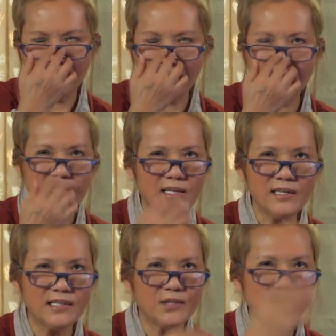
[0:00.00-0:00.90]
and then
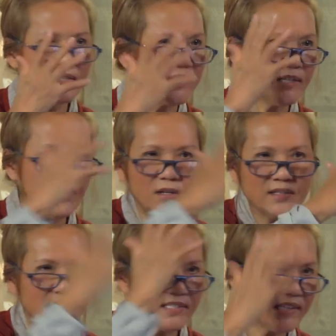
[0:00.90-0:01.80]
until they see only
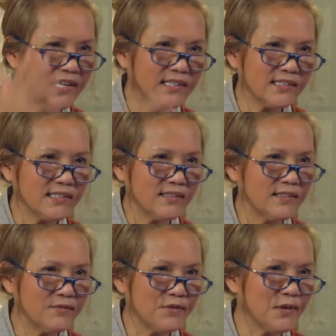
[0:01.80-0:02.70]
the skeleton
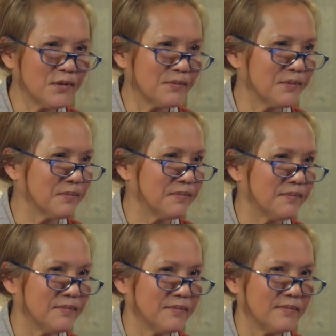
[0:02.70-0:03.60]
in front of them,
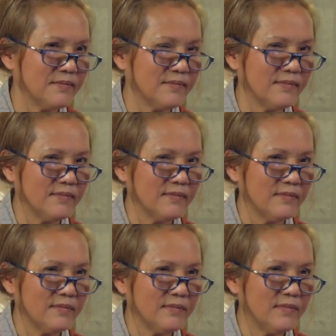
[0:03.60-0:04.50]

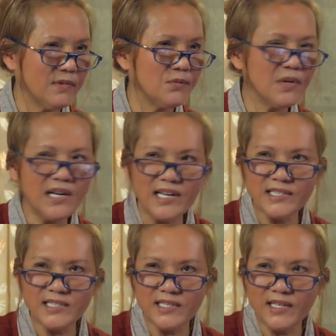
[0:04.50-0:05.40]

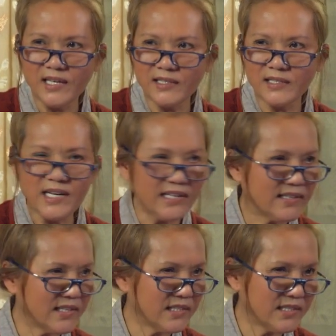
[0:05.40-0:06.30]
realizing that
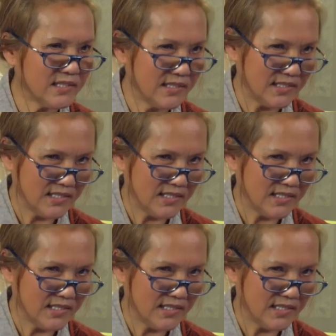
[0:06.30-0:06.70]
death is